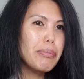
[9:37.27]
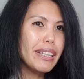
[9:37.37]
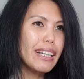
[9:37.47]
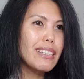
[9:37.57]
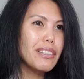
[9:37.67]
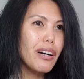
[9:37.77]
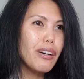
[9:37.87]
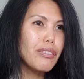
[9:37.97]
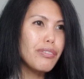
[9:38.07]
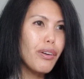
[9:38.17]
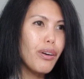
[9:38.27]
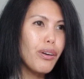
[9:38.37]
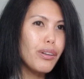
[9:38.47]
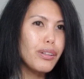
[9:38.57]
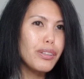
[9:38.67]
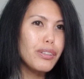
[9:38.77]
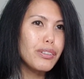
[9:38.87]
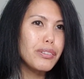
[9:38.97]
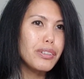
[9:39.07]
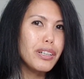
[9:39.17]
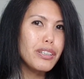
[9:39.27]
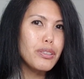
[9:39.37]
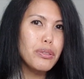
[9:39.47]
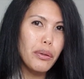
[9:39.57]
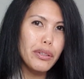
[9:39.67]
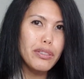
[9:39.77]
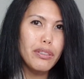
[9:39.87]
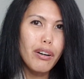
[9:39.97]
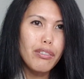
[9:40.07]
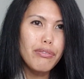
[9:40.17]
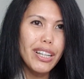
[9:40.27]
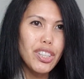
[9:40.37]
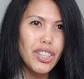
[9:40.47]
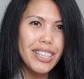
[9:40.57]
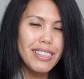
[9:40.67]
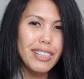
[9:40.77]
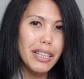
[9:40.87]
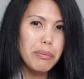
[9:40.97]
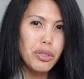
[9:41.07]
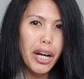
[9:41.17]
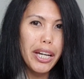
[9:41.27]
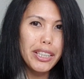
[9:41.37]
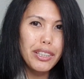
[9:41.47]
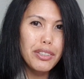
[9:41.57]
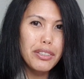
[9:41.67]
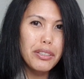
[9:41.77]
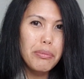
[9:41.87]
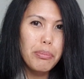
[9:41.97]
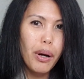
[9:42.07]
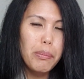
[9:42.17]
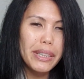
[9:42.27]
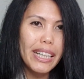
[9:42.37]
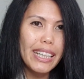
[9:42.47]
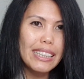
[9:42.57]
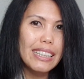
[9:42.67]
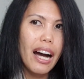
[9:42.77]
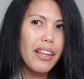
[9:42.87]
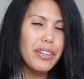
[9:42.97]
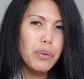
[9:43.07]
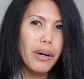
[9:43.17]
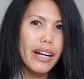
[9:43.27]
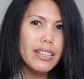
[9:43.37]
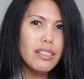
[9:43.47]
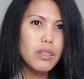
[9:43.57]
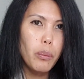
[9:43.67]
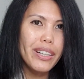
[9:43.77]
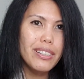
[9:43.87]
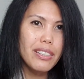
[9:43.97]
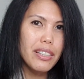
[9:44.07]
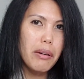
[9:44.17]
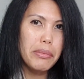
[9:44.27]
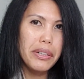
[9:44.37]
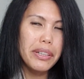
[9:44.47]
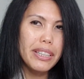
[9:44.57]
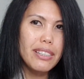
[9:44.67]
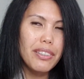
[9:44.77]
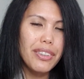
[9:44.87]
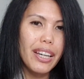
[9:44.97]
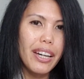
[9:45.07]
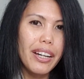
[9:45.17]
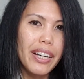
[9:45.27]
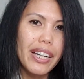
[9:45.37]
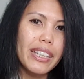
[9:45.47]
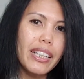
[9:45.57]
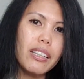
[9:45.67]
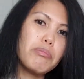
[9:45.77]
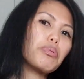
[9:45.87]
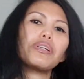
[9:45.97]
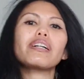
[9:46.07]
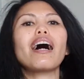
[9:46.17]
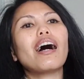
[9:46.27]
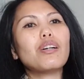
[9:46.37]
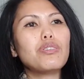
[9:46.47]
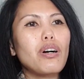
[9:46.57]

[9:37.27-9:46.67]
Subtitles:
because of all sorts of veggies that I'm trying to propagate. Otherwise, once the summer is there and I can bring out